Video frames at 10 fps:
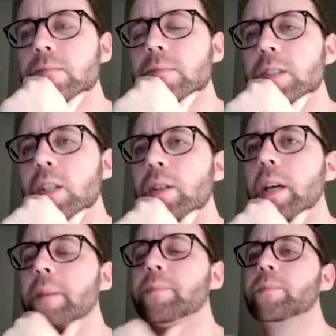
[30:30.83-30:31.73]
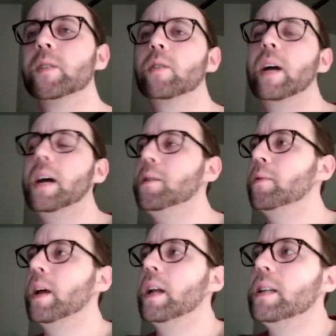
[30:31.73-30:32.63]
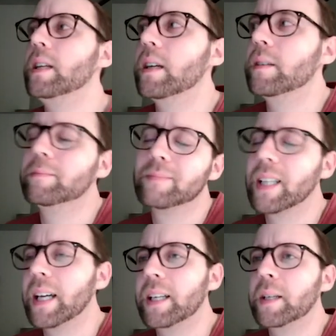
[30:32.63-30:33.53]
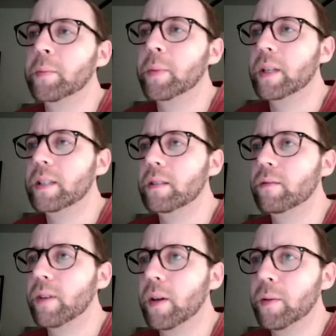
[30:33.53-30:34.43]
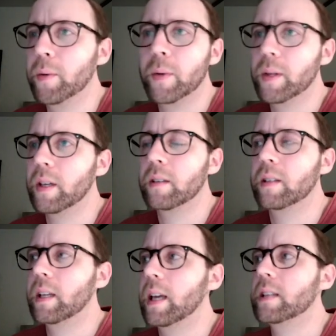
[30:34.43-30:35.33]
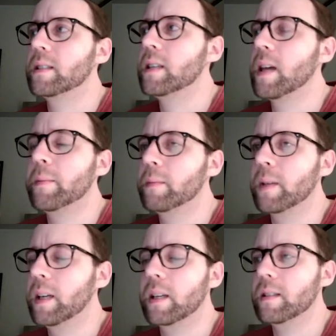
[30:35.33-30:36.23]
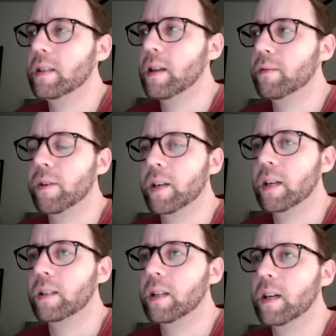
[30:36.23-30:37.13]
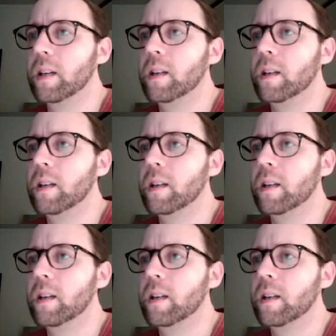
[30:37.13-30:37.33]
Okay, so I had the right idea, kinda, but didn't follow through with it. I can't see that. I can't see that far down the line.